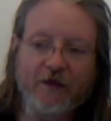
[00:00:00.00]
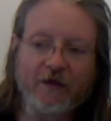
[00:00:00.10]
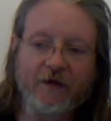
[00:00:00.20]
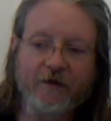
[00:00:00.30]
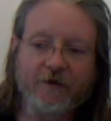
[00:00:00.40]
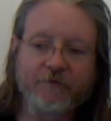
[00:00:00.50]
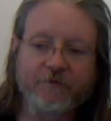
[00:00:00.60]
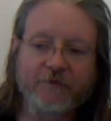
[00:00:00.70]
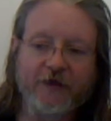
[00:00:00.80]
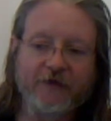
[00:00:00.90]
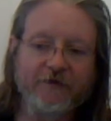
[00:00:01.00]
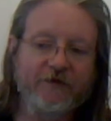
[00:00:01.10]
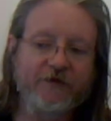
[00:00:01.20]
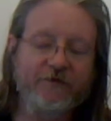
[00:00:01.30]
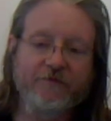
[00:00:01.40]

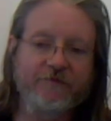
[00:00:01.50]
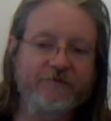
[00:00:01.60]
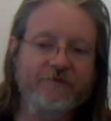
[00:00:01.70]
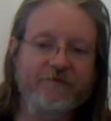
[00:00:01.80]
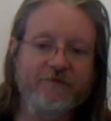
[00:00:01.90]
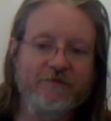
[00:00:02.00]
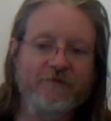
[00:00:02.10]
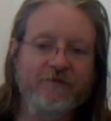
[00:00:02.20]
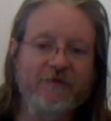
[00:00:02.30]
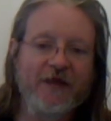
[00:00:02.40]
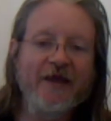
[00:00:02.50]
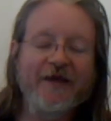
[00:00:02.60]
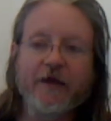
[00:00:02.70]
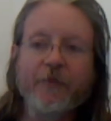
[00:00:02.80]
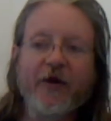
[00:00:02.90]
and
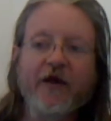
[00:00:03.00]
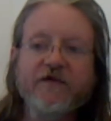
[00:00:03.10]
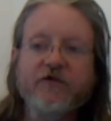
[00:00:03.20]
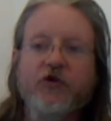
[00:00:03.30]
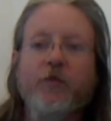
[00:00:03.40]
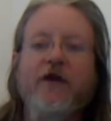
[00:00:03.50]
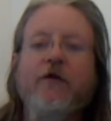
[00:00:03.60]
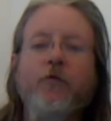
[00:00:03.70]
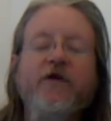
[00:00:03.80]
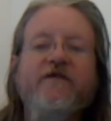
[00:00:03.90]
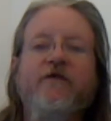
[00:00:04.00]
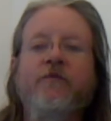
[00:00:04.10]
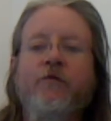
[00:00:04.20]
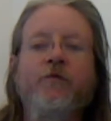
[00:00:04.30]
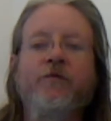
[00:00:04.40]
they passed to me
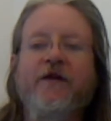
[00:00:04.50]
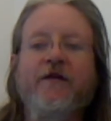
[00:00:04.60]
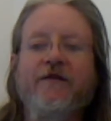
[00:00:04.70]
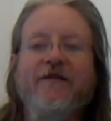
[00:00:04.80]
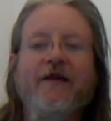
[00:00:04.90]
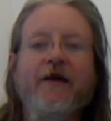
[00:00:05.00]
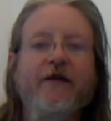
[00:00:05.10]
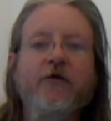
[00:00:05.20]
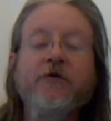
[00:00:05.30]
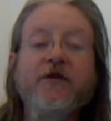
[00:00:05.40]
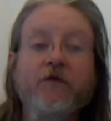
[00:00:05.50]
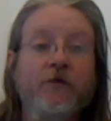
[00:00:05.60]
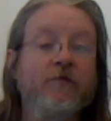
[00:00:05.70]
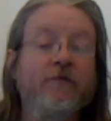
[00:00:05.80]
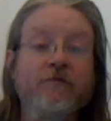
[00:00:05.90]
wisdom that I can't
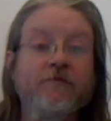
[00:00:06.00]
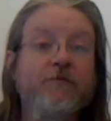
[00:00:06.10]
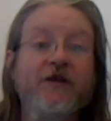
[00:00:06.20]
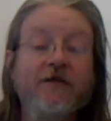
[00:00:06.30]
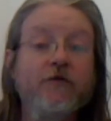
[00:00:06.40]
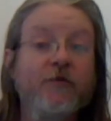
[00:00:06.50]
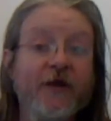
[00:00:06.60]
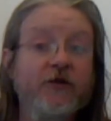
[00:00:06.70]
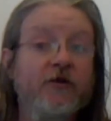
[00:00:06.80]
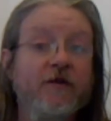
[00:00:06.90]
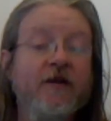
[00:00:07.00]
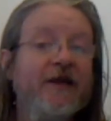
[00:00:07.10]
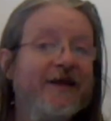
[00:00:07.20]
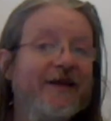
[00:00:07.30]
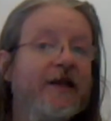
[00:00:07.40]
even begin to imagine
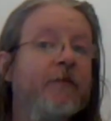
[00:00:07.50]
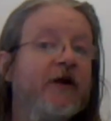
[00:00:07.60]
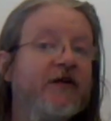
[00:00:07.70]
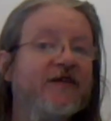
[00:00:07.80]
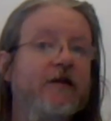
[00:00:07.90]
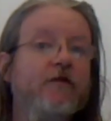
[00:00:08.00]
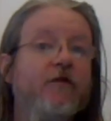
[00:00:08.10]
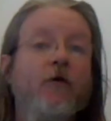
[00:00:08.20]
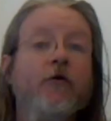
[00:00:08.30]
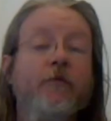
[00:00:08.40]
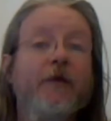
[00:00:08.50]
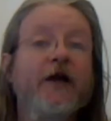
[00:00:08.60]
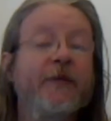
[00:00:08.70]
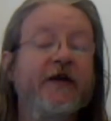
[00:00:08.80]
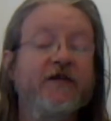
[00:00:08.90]
getting
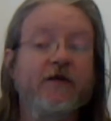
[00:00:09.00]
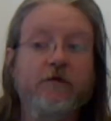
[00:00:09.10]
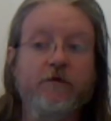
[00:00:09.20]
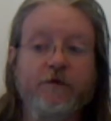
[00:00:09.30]
by myself.